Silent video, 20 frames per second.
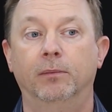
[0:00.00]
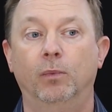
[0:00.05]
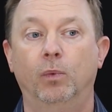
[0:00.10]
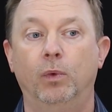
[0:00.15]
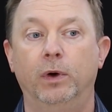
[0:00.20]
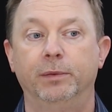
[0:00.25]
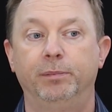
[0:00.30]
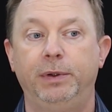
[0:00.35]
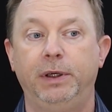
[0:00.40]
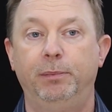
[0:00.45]

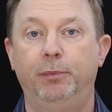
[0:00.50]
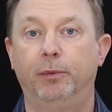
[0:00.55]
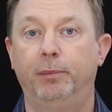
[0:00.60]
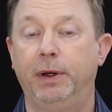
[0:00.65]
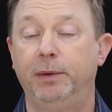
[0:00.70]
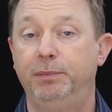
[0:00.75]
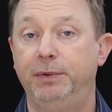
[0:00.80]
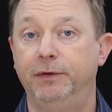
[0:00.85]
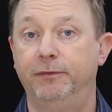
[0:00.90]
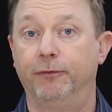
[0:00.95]
what people
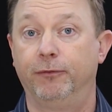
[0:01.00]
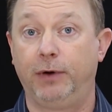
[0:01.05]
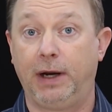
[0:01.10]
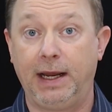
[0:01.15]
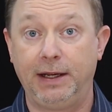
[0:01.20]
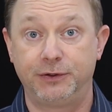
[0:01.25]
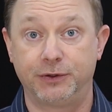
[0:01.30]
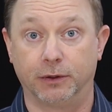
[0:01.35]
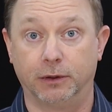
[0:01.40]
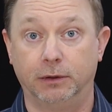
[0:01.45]
might be
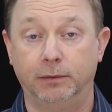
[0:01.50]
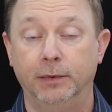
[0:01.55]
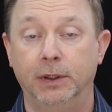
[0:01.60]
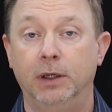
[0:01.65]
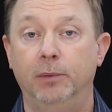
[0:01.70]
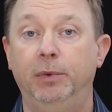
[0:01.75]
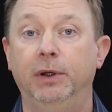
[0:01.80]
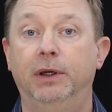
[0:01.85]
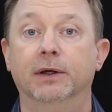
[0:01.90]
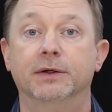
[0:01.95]
fragile,
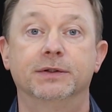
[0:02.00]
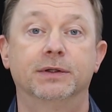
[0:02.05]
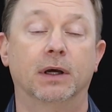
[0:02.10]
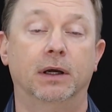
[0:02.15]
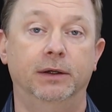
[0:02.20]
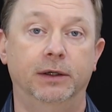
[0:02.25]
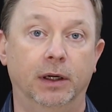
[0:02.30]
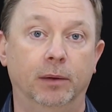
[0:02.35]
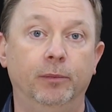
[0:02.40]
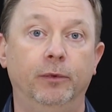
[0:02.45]
because
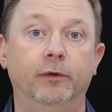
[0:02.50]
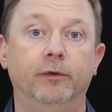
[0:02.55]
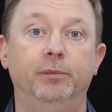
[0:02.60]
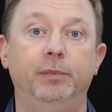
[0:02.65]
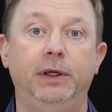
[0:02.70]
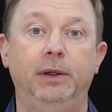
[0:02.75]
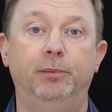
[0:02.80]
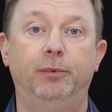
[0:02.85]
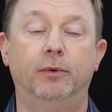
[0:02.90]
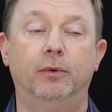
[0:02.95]
a number of
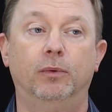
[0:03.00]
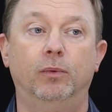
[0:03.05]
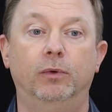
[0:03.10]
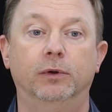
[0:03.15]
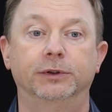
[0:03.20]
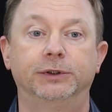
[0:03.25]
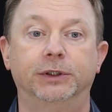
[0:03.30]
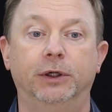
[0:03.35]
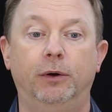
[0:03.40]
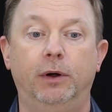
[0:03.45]
people
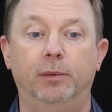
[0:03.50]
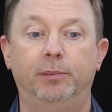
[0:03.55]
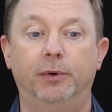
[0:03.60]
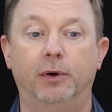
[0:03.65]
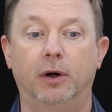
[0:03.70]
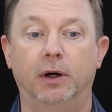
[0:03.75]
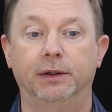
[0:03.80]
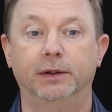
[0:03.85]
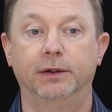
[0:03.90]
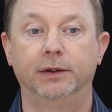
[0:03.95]
will show up
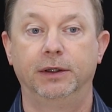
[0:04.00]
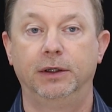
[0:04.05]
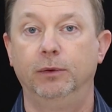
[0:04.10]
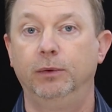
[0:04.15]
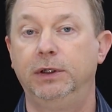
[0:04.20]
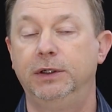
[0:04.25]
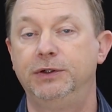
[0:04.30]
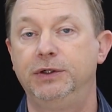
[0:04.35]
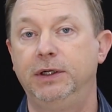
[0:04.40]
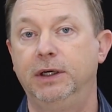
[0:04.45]
on the
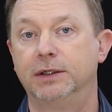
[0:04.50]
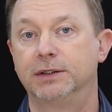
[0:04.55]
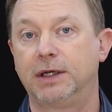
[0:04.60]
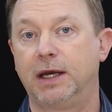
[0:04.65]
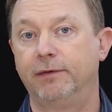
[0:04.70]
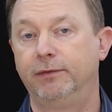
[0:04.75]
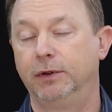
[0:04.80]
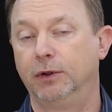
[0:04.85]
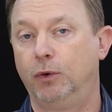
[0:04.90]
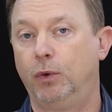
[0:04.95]
QEEG as
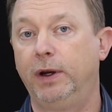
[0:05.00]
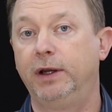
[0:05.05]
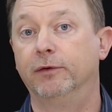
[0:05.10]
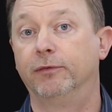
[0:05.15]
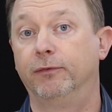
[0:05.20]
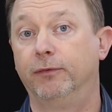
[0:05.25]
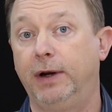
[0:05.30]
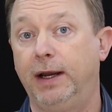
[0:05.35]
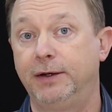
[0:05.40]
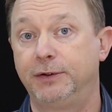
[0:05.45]
having quite
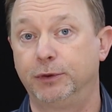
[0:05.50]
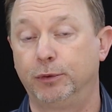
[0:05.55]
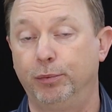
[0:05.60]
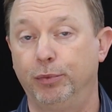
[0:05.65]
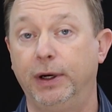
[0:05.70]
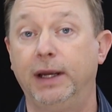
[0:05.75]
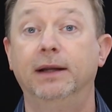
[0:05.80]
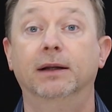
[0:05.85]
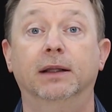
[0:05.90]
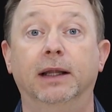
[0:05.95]
a fragile
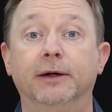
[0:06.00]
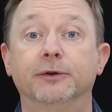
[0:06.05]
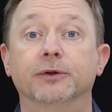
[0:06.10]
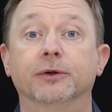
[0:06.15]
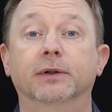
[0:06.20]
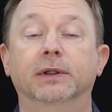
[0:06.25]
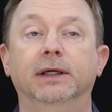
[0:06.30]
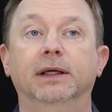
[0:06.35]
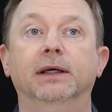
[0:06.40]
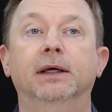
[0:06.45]
brain
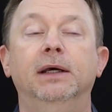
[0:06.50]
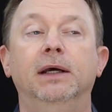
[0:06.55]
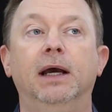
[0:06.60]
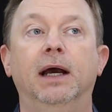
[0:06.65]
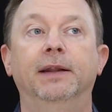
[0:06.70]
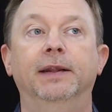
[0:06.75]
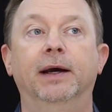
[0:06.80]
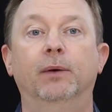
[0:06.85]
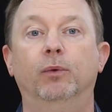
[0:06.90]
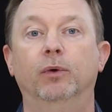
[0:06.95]
electrically,
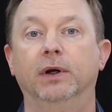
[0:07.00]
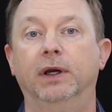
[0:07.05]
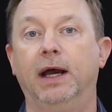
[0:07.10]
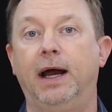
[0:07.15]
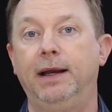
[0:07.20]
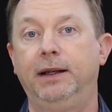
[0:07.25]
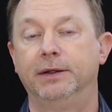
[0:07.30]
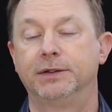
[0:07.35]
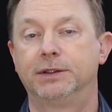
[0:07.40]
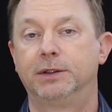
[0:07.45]
and that will
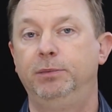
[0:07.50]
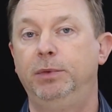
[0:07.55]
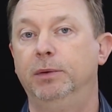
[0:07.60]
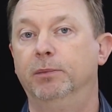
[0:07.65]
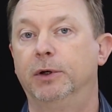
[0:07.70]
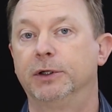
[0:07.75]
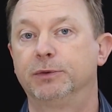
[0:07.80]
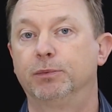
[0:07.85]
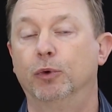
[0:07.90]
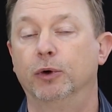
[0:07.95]
guide us to be
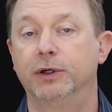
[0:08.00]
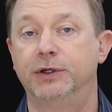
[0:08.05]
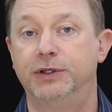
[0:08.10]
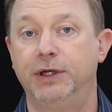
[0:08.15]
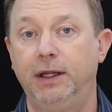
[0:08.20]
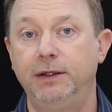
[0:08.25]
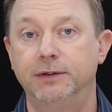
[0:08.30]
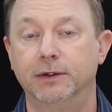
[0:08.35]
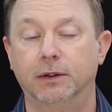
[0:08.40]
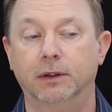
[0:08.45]
much more
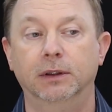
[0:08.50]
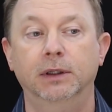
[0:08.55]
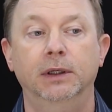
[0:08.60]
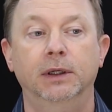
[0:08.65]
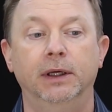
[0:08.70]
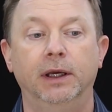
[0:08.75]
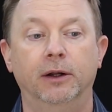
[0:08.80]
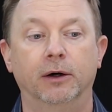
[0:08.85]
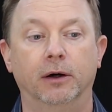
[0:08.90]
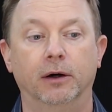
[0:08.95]
gentle
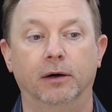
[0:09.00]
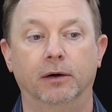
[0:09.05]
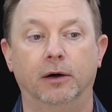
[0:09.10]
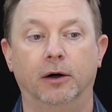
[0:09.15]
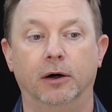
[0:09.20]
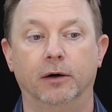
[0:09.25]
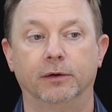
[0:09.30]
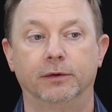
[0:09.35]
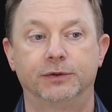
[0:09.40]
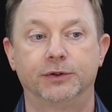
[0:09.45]
in
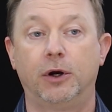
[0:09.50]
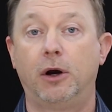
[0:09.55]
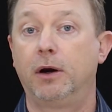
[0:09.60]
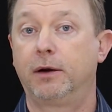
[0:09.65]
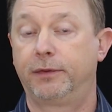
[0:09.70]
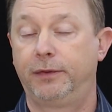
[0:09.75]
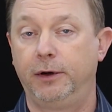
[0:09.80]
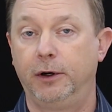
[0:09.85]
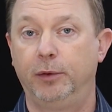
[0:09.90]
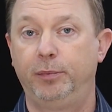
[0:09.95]
our
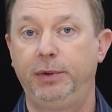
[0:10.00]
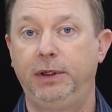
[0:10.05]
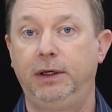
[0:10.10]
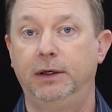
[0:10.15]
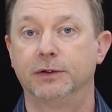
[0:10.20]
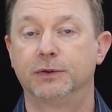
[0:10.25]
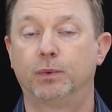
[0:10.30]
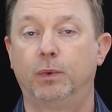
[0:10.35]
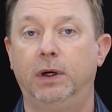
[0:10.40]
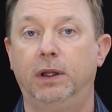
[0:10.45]
talk
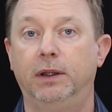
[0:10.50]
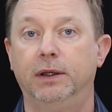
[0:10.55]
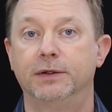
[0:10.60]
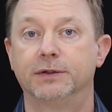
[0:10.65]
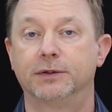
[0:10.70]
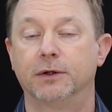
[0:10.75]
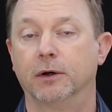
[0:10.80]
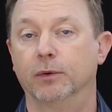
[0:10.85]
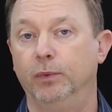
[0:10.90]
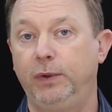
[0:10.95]
therapy, as well
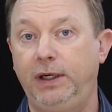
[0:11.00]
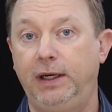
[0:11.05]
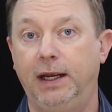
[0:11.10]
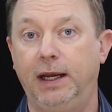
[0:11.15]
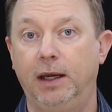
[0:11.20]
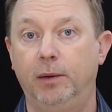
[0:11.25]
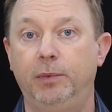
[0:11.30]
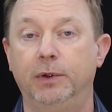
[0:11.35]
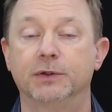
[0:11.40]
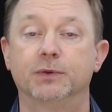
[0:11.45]
as our
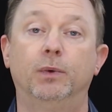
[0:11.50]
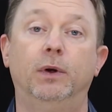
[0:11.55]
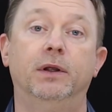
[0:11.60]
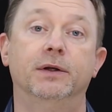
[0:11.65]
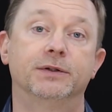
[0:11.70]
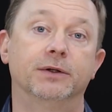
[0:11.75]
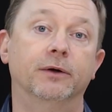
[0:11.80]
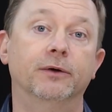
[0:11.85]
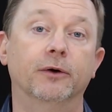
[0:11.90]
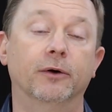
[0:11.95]
rehab, as
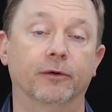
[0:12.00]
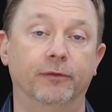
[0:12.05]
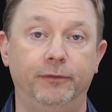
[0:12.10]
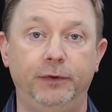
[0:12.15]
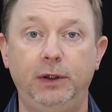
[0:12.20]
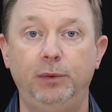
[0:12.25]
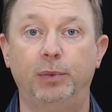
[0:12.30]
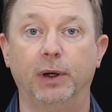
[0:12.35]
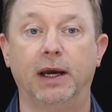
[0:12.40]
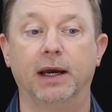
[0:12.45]
well as our
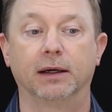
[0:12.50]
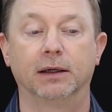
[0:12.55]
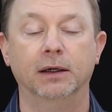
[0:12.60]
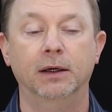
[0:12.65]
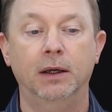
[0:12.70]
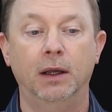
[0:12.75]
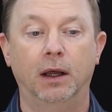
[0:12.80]
neurofeedback,